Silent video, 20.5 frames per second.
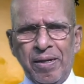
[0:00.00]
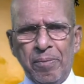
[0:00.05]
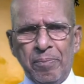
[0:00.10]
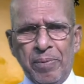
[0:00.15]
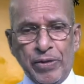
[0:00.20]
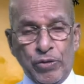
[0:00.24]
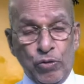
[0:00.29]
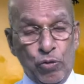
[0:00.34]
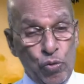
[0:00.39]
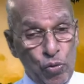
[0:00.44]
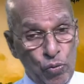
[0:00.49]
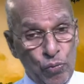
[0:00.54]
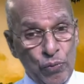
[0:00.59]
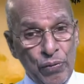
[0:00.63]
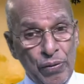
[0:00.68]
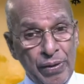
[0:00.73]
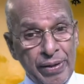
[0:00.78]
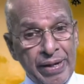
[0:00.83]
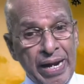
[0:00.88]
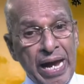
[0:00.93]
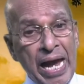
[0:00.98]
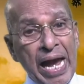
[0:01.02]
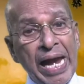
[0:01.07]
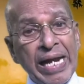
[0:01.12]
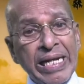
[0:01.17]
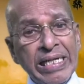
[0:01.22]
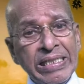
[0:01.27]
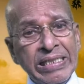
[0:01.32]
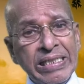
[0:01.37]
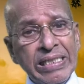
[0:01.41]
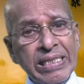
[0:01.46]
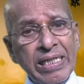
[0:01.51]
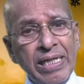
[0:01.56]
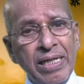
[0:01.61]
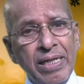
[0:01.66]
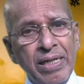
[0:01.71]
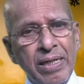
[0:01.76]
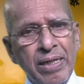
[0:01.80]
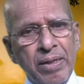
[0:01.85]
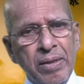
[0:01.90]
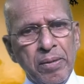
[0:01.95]
But who were hanged?
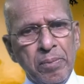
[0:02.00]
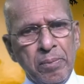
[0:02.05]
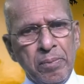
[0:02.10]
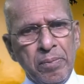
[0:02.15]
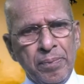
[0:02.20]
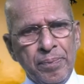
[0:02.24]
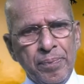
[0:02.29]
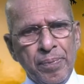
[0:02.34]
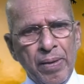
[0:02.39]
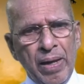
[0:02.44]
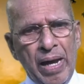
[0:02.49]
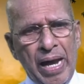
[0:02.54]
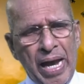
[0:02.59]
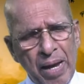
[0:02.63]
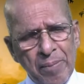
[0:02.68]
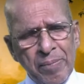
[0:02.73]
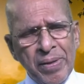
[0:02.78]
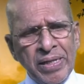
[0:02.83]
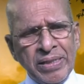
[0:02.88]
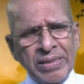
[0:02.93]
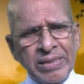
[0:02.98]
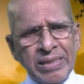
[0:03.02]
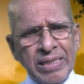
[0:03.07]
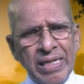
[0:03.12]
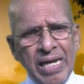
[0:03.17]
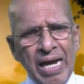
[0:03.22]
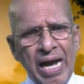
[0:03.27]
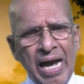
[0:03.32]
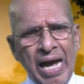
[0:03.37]
Haman